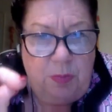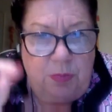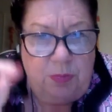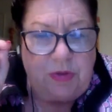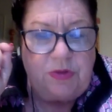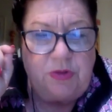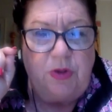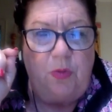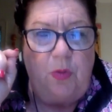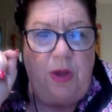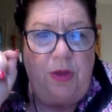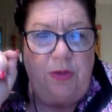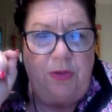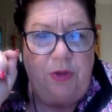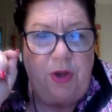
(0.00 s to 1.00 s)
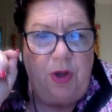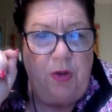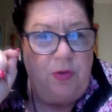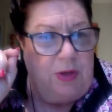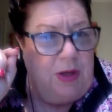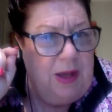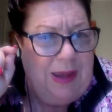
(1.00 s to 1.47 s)
personal wealth
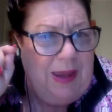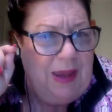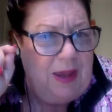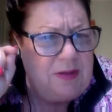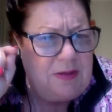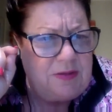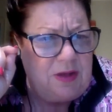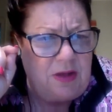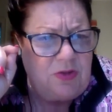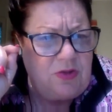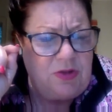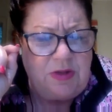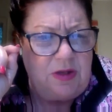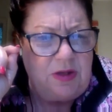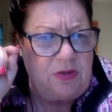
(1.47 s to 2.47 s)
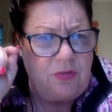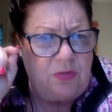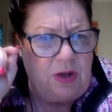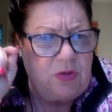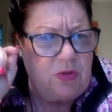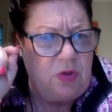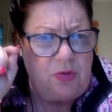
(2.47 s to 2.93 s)
code. And it's not just
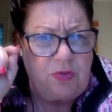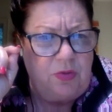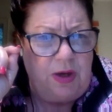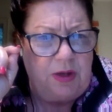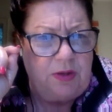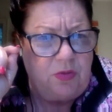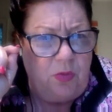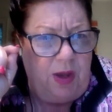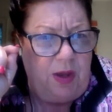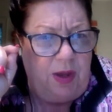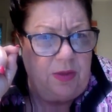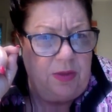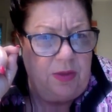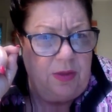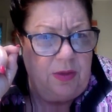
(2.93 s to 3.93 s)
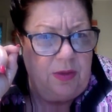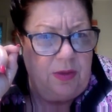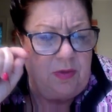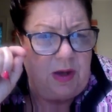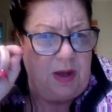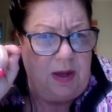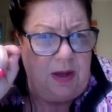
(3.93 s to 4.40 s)
indirect or direct wealth,
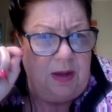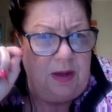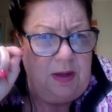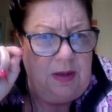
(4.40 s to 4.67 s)
okay?